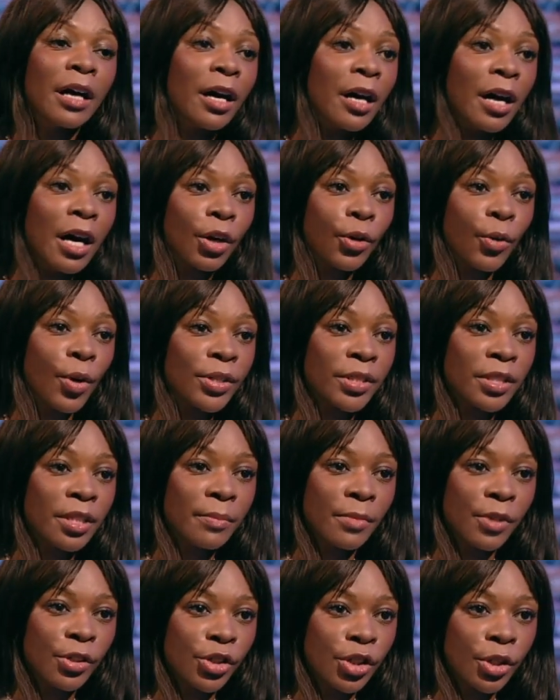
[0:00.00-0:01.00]
across the
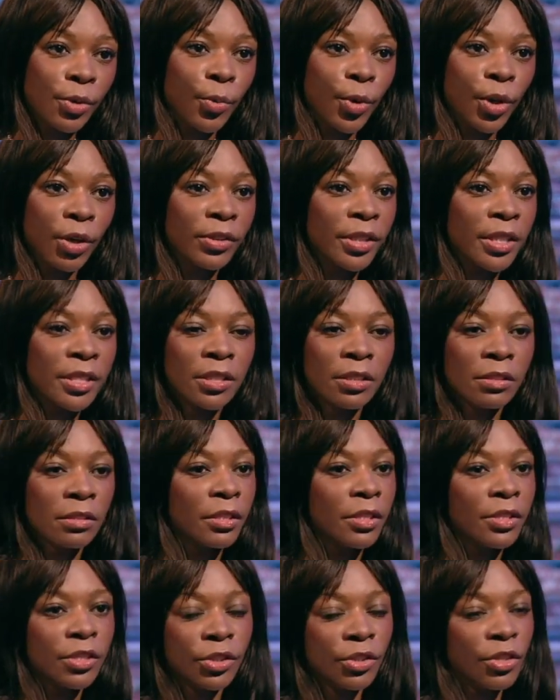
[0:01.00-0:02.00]
emerging world. There's still
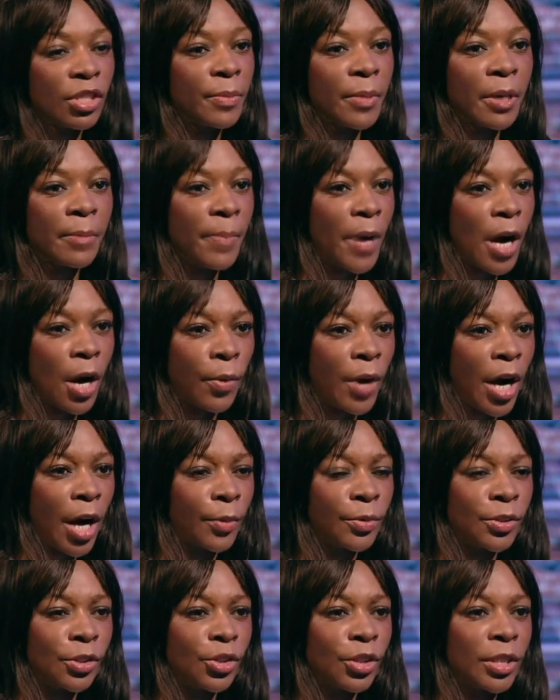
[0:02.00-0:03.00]
concerns about power
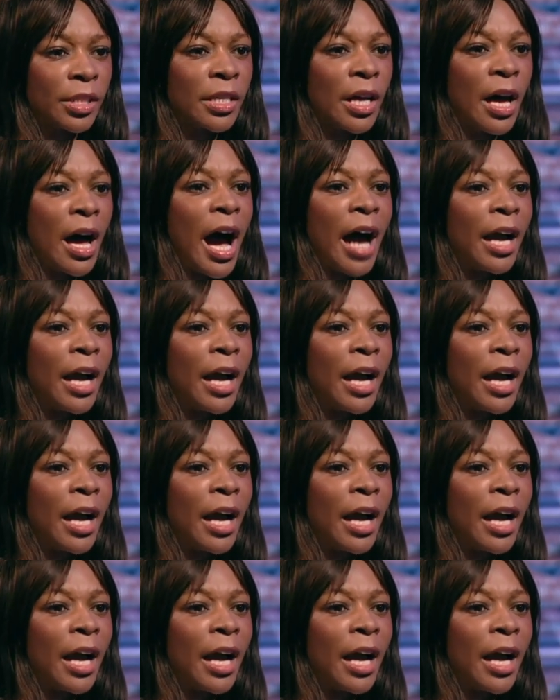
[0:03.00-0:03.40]
outages.